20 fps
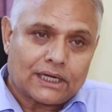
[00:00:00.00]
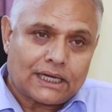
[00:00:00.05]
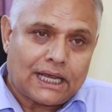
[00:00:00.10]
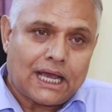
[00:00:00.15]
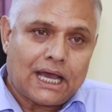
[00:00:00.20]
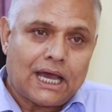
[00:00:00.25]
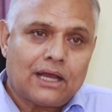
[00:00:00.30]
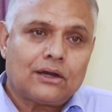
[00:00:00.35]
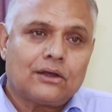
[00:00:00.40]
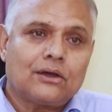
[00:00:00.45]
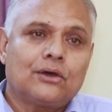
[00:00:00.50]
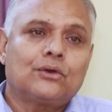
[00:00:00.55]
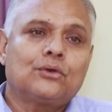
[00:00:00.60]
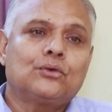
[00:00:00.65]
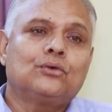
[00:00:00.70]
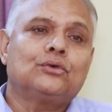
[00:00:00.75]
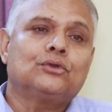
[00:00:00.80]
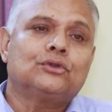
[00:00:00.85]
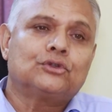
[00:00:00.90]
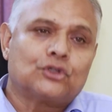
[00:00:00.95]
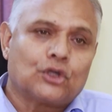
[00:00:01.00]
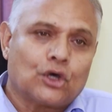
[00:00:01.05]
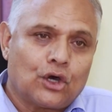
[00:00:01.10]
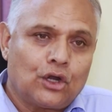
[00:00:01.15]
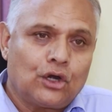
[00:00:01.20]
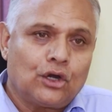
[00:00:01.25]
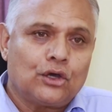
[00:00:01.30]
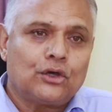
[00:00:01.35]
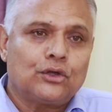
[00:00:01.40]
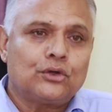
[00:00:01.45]
of the parliament
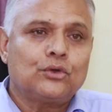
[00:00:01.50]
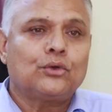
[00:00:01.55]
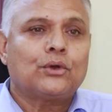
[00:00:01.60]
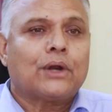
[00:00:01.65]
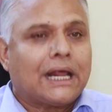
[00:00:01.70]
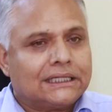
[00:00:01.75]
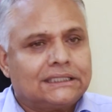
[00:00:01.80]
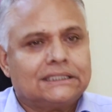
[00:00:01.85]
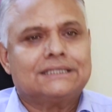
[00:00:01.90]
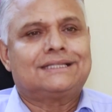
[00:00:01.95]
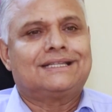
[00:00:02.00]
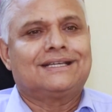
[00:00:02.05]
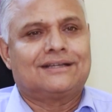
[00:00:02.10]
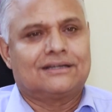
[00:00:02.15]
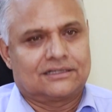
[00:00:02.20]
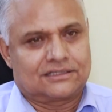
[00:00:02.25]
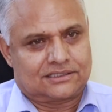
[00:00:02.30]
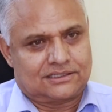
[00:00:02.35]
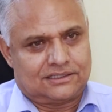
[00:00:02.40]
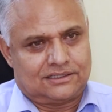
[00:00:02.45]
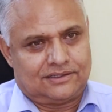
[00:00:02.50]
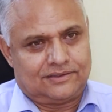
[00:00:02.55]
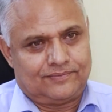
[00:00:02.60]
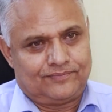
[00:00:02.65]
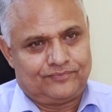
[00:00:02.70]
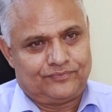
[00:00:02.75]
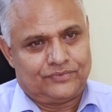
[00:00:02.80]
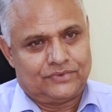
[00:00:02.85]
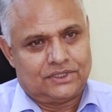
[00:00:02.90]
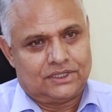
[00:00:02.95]
by the then Prime Minister K.P.
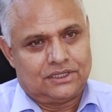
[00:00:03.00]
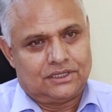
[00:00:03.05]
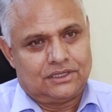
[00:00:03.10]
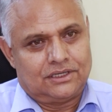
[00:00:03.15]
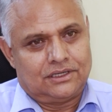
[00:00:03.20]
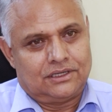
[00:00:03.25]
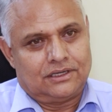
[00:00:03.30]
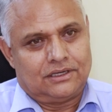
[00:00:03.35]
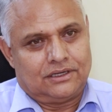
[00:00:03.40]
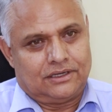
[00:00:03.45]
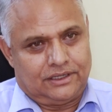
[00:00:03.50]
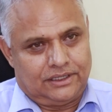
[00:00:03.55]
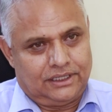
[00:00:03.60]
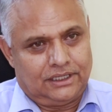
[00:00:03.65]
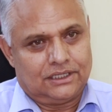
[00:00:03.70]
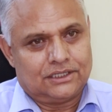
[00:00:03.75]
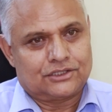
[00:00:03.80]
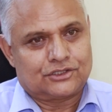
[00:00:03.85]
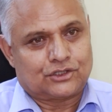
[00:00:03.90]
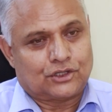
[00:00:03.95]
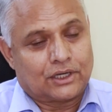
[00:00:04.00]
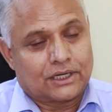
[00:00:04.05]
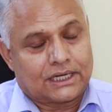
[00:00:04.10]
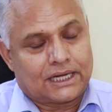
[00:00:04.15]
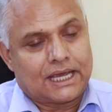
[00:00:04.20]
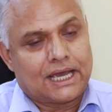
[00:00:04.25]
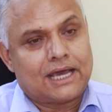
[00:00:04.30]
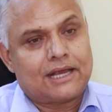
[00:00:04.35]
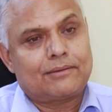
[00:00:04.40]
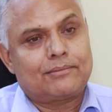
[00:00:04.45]
Sharma Oli and for
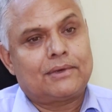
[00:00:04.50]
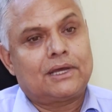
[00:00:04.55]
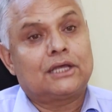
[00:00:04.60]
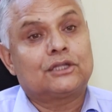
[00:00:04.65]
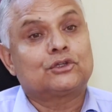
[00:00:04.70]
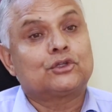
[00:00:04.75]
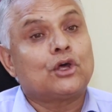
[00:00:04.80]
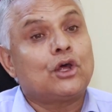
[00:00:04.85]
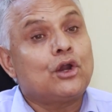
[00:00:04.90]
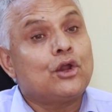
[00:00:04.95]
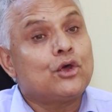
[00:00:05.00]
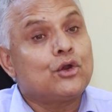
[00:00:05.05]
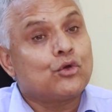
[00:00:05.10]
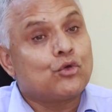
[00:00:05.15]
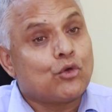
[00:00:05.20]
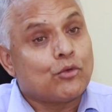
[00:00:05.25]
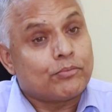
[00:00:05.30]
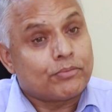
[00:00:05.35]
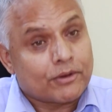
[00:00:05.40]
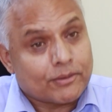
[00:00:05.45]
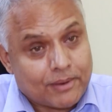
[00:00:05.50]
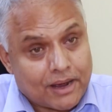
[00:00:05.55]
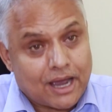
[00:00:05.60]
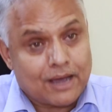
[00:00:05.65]
rejecting claims by Nepali Congress